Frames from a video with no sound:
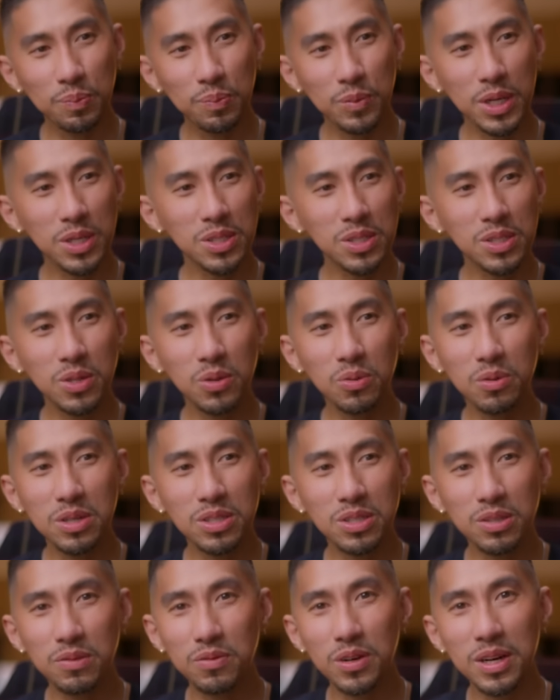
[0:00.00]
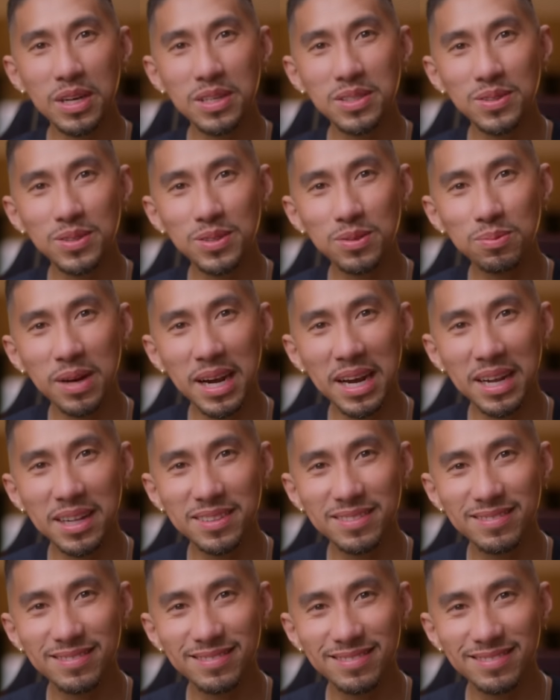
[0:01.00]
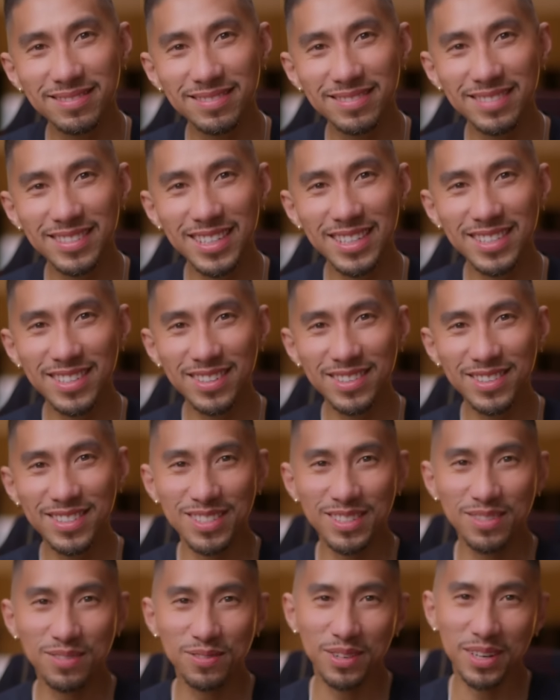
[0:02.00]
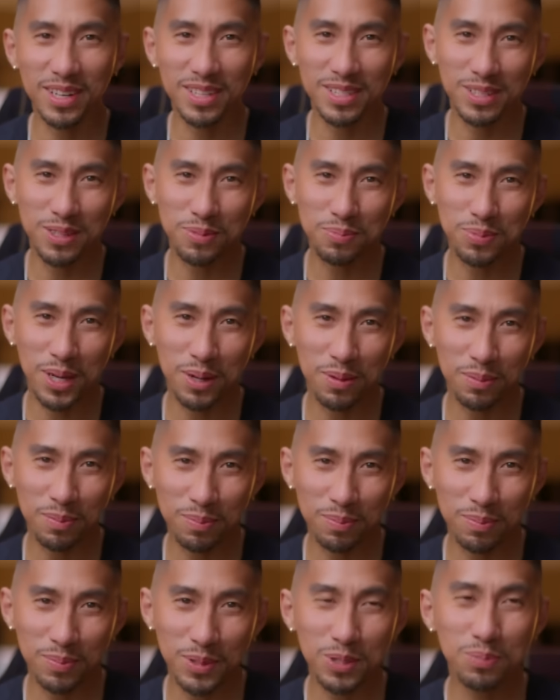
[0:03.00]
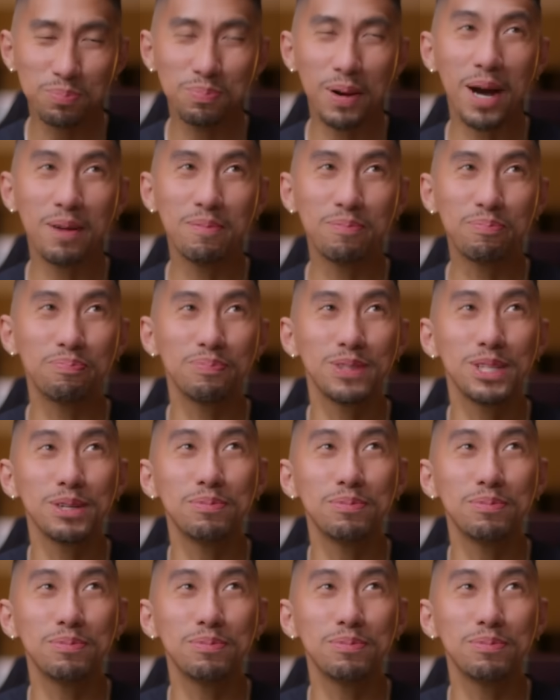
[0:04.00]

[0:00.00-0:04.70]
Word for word: there's no reason for us to smile. There's a reason for us to pump. How